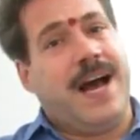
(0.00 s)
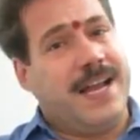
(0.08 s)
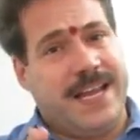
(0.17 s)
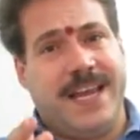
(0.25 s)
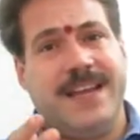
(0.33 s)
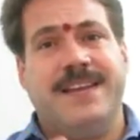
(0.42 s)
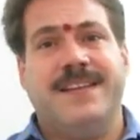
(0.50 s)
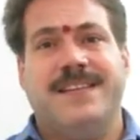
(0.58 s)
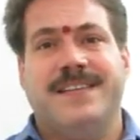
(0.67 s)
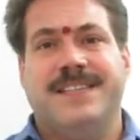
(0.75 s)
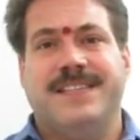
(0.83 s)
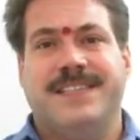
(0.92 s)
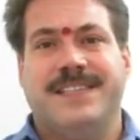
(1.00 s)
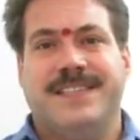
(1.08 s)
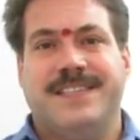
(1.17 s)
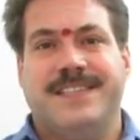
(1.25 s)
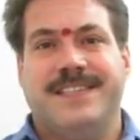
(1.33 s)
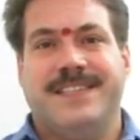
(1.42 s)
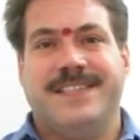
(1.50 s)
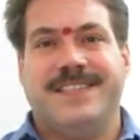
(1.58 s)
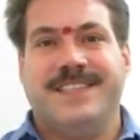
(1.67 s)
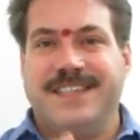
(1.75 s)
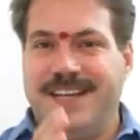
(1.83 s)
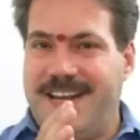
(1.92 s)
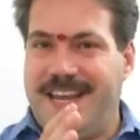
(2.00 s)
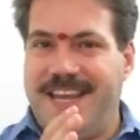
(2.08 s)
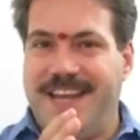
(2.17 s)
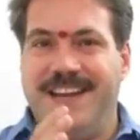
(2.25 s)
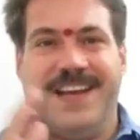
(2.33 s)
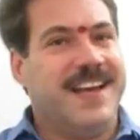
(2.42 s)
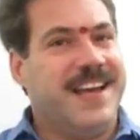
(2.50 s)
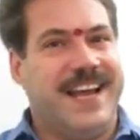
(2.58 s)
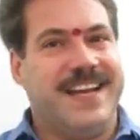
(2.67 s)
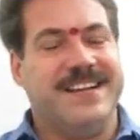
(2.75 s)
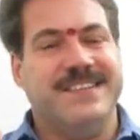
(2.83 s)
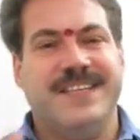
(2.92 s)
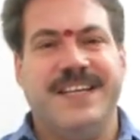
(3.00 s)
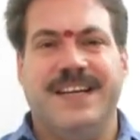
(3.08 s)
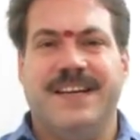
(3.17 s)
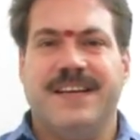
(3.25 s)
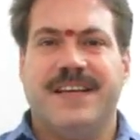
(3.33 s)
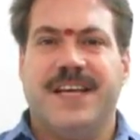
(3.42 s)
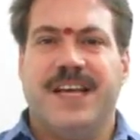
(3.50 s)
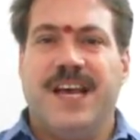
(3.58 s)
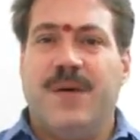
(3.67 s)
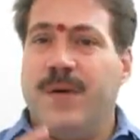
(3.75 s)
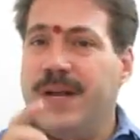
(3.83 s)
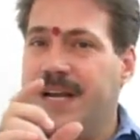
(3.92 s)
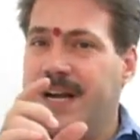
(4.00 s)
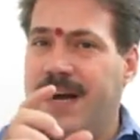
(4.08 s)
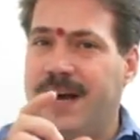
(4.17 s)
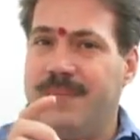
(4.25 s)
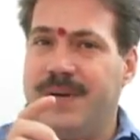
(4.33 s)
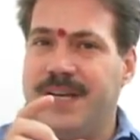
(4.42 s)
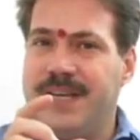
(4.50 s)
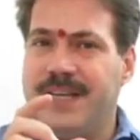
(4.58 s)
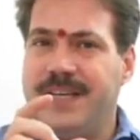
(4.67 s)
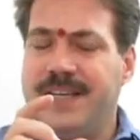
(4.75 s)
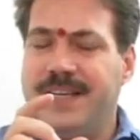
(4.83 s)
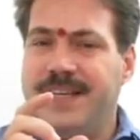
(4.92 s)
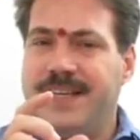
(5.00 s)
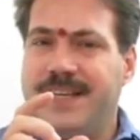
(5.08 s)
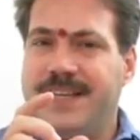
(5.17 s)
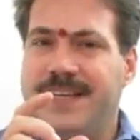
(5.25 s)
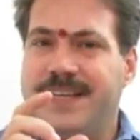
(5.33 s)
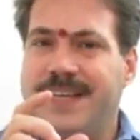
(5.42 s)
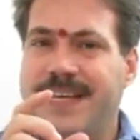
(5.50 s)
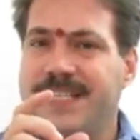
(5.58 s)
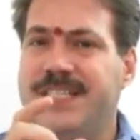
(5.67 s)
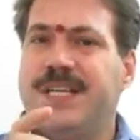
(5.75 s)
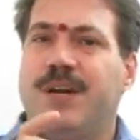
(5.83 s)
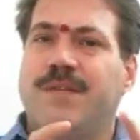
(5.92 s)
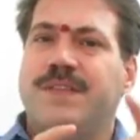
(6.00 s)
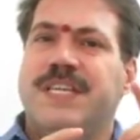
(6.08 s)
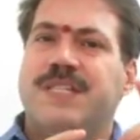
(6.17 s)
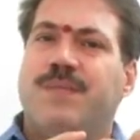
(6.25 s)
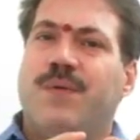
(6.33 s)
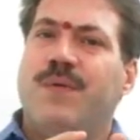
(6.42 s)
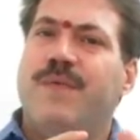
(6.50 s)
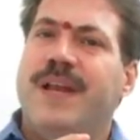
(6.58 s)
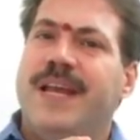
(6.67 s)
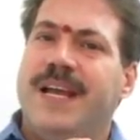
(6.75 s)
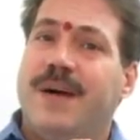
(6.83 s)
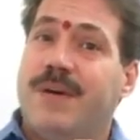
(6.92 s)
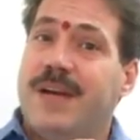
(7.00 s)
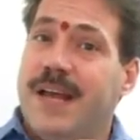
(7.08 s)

Again, need and greed. When Kama, instead of just fulfilling our